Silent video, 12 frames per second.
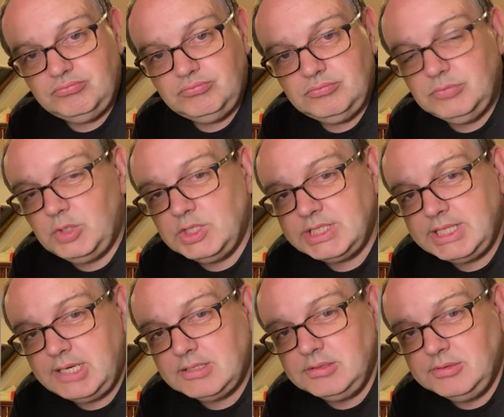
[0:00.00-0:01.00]
My
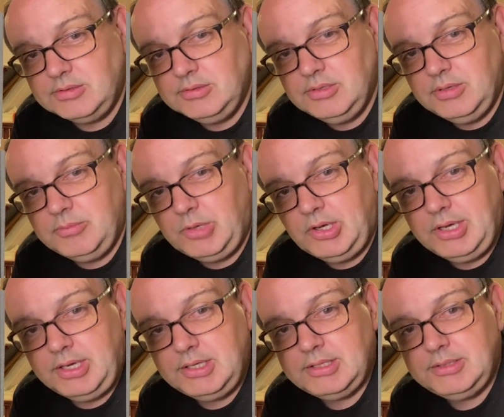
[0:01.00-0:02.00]
stats look good on my end.